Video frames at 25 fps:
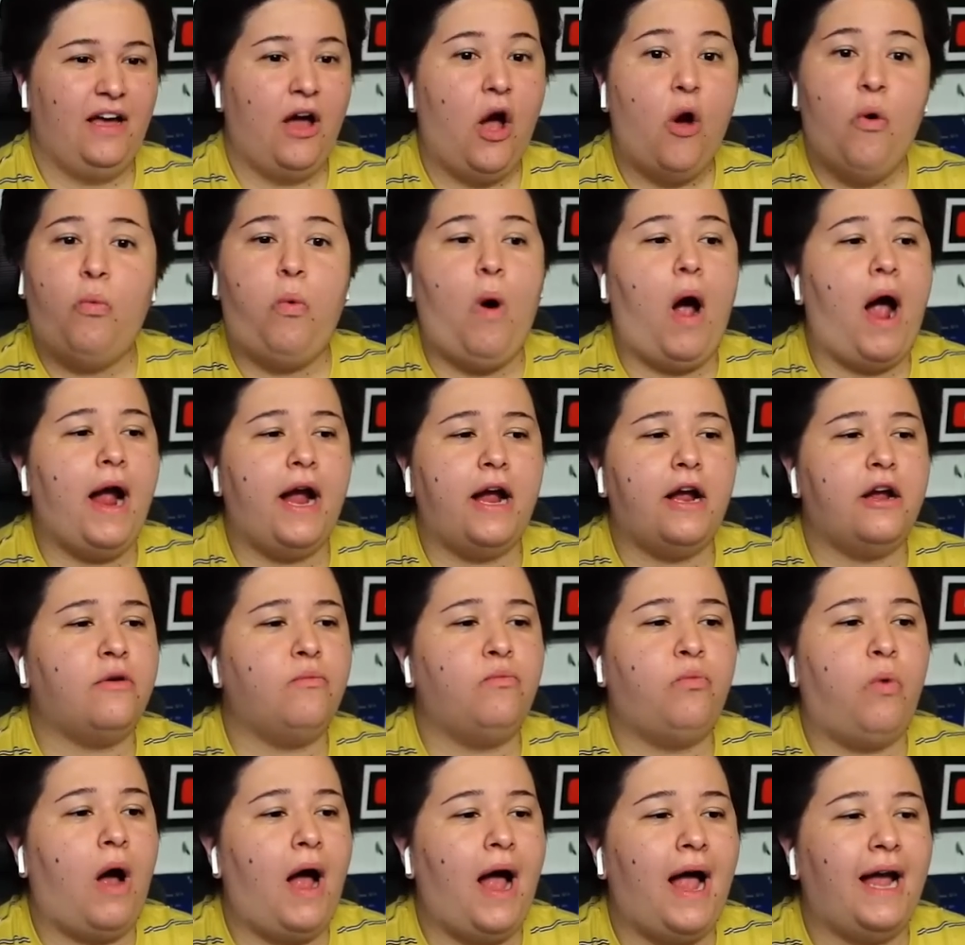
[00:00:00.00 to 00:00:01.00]

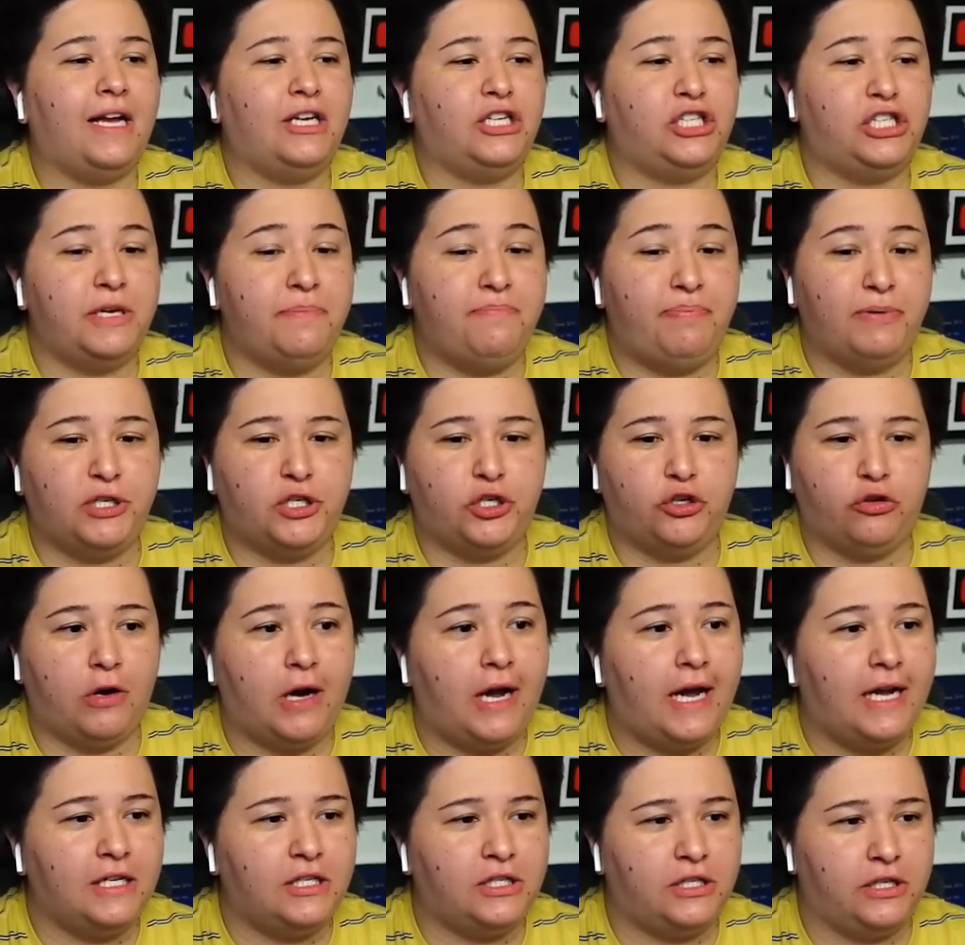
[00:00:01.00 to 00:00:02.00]
Why? She
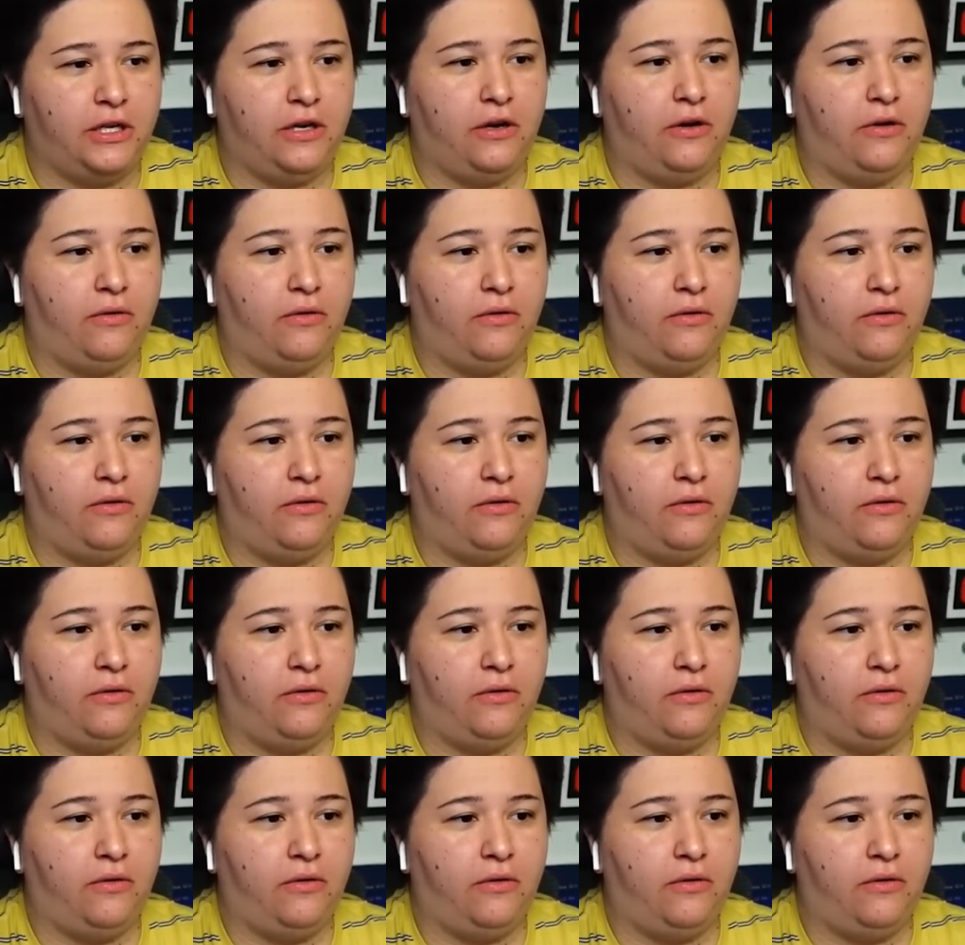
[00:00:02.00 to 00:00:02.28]
betrayed you!